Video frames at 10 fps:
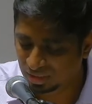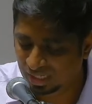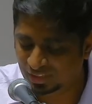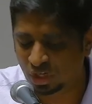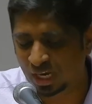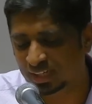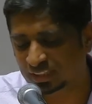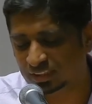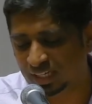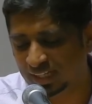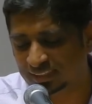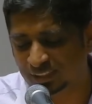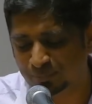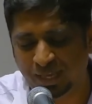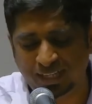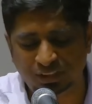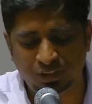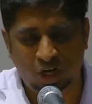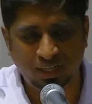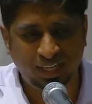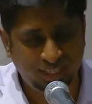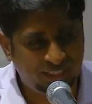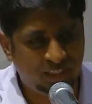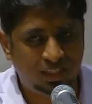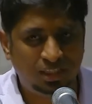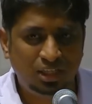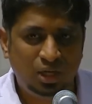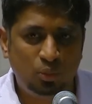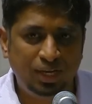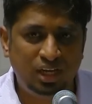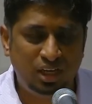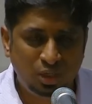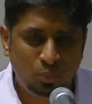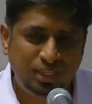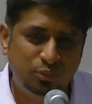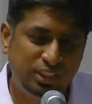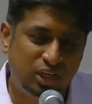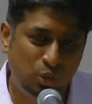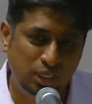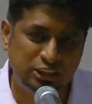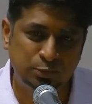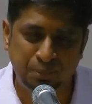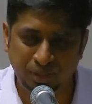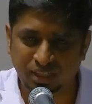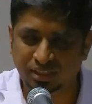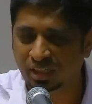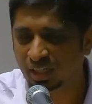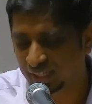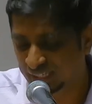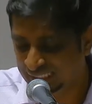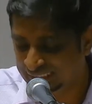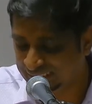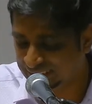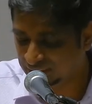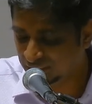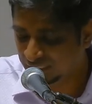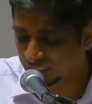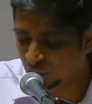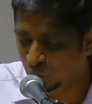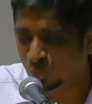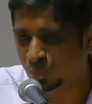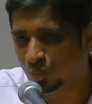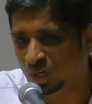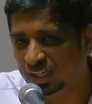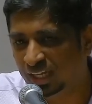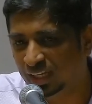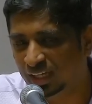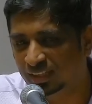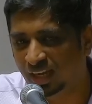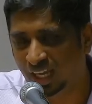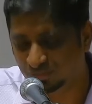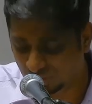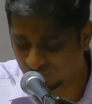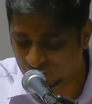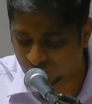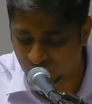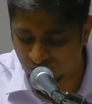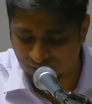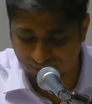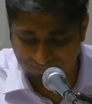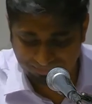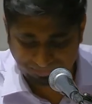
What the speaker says: Let us as parents not hinder when the Holy Spirit is, you know, working in the lives of our children.